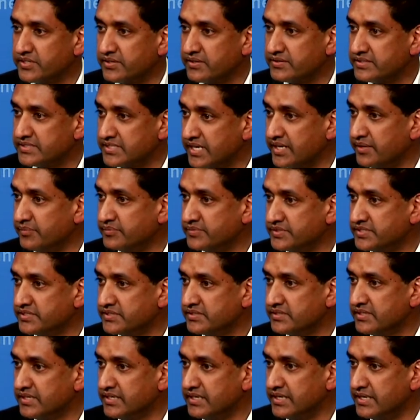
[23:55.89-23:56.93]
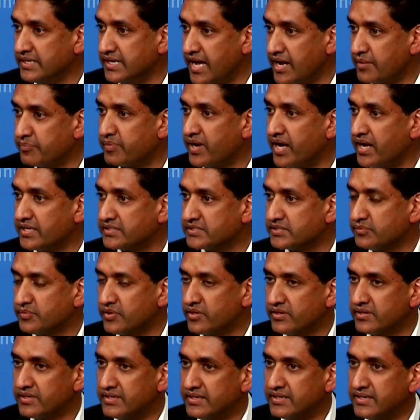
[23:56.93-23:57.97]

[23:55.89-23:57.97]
seems not possible?